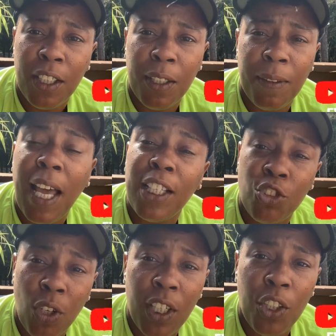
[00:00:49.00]
not
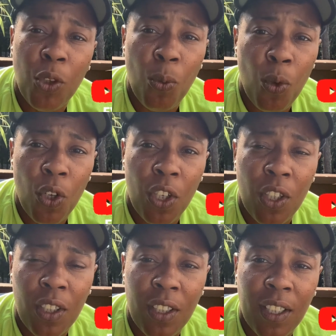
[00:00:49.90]
draining your
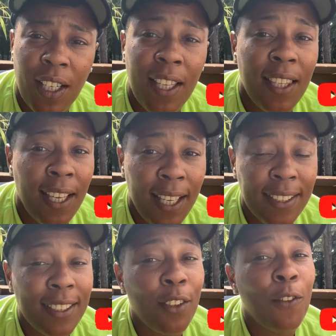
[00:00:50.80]
water, and
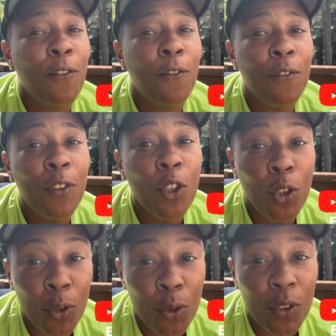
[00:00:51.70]
that's
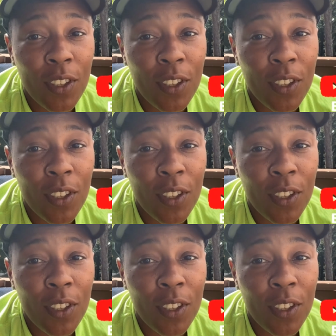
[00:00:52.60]
food.